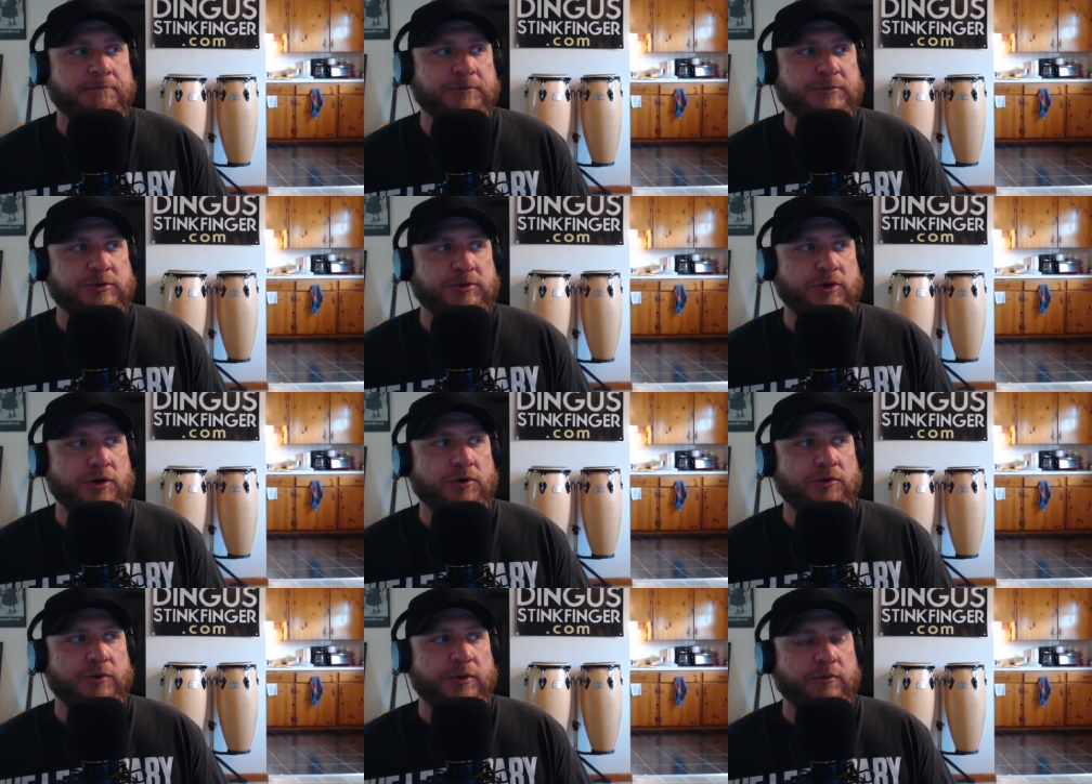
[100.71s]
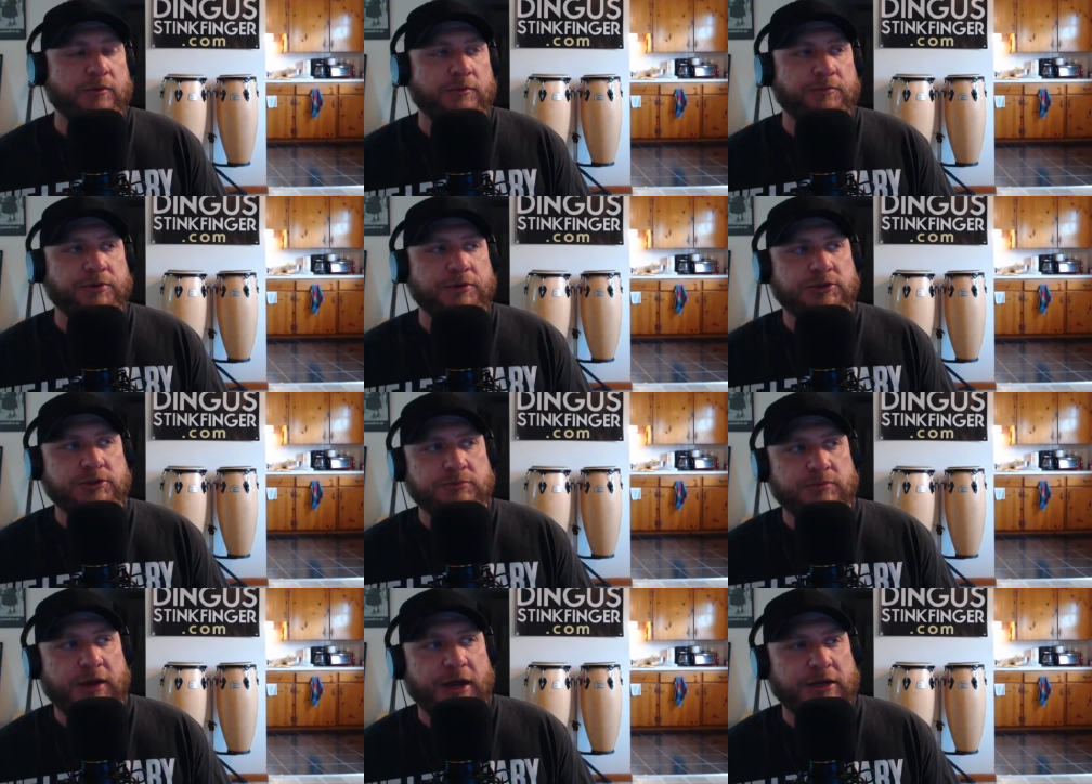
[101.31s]
So we were
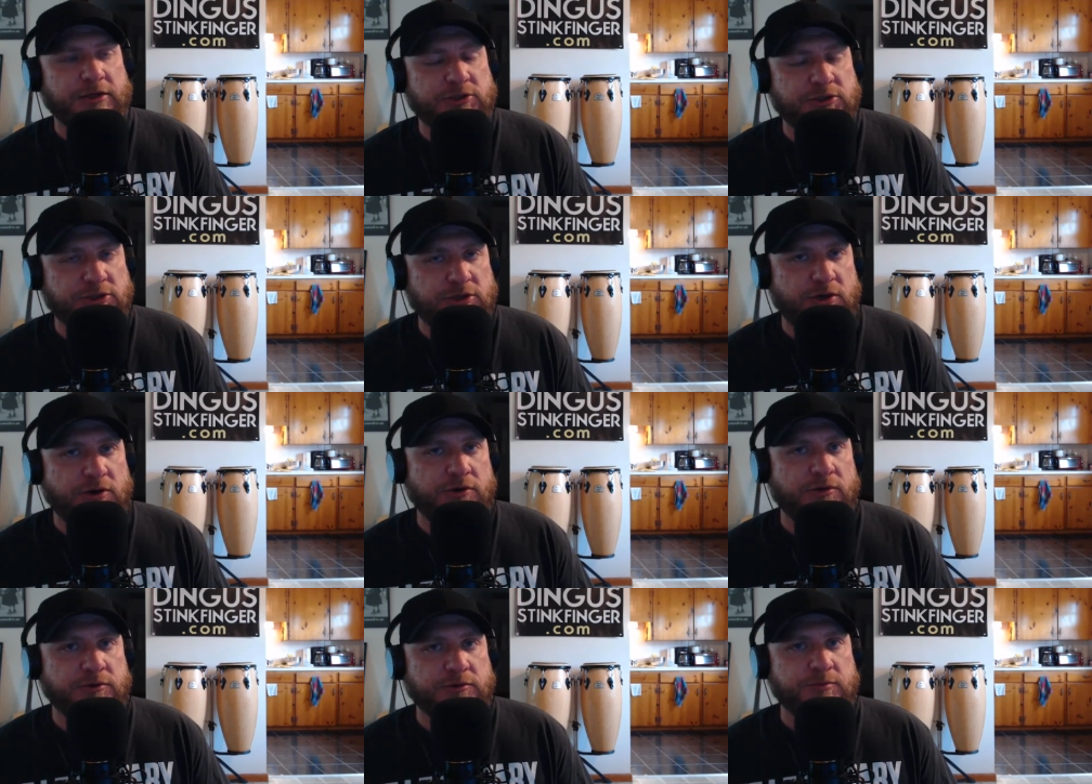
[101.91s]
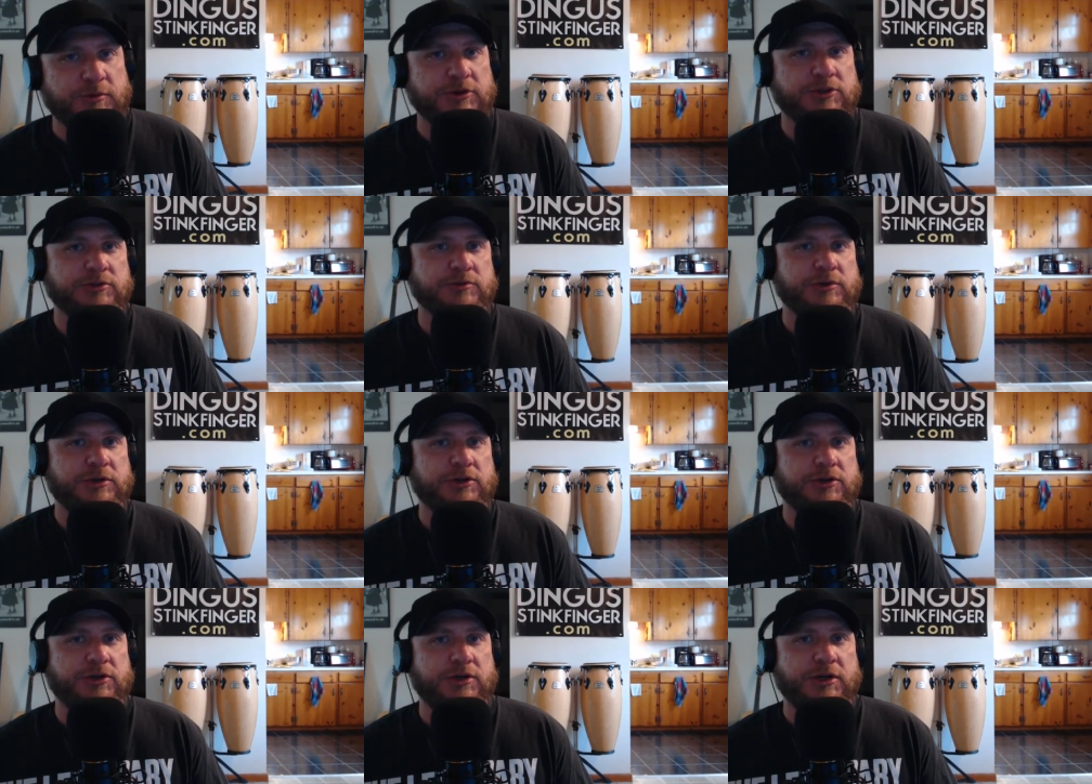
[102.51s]
pushing back the show as much as
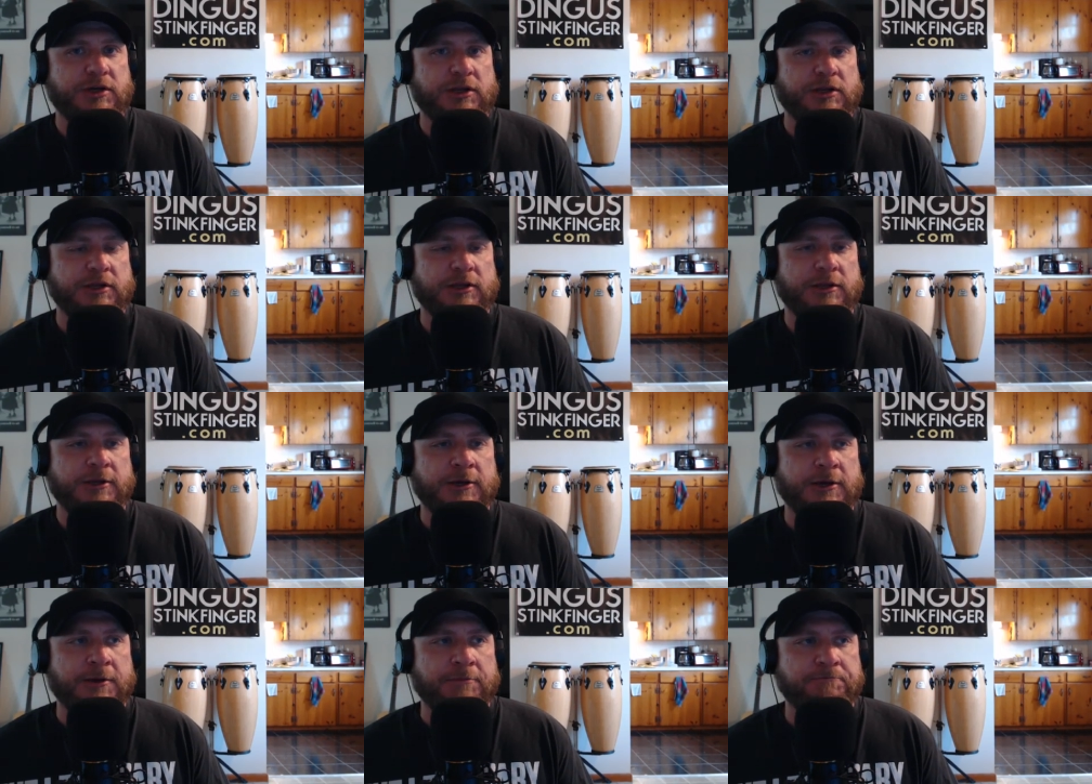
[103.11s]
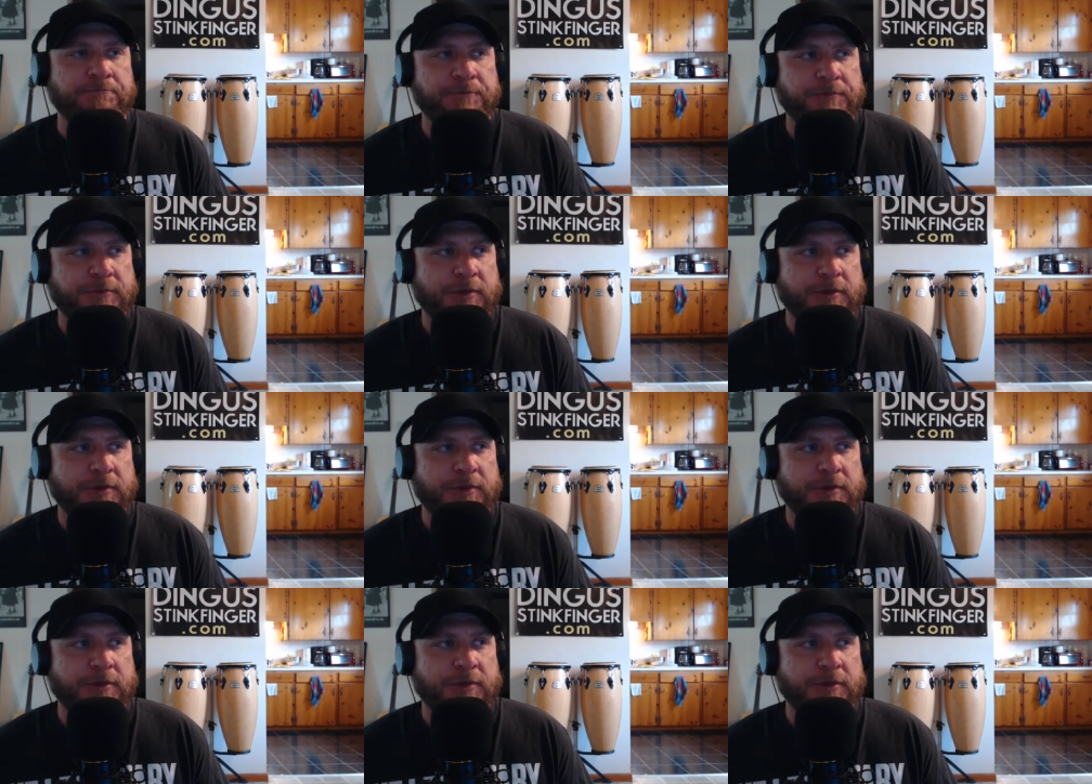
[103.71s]
we could, and